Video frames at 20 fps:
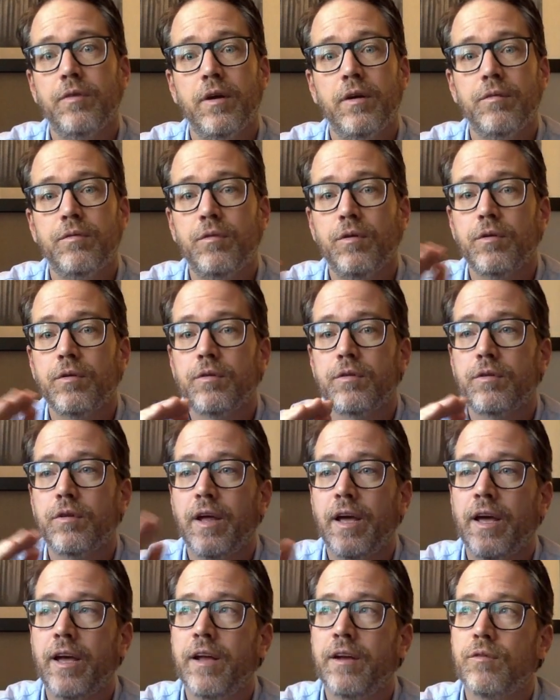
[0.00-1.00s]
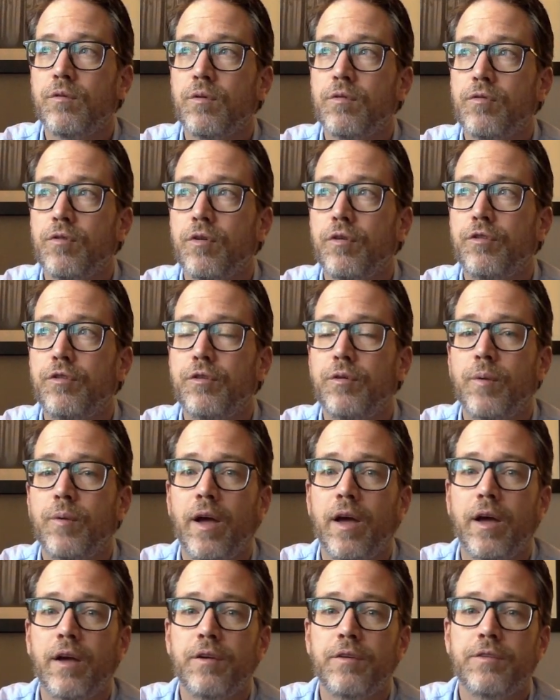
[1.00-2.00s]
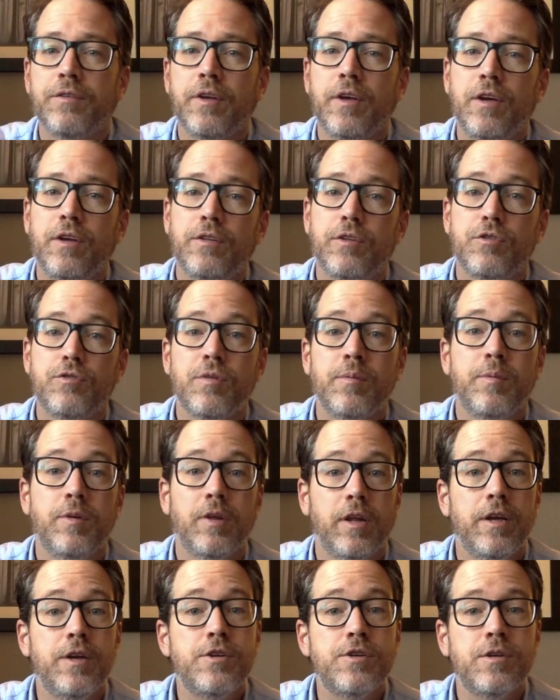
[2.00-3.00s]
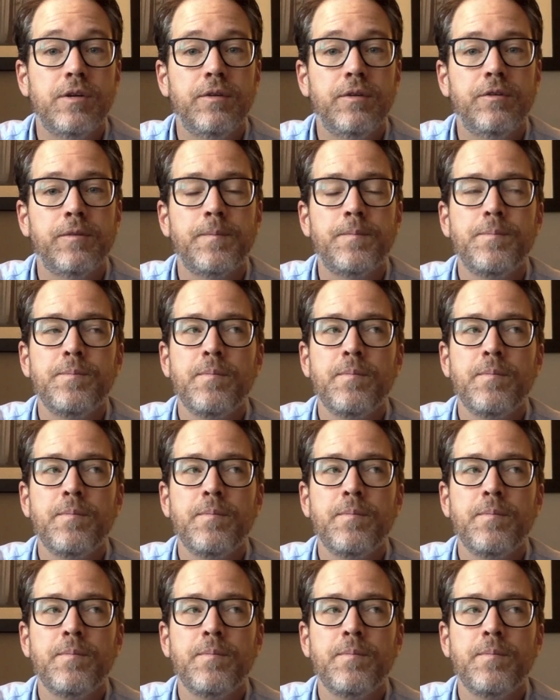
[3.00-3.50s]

have looked and referred to as the tribulations,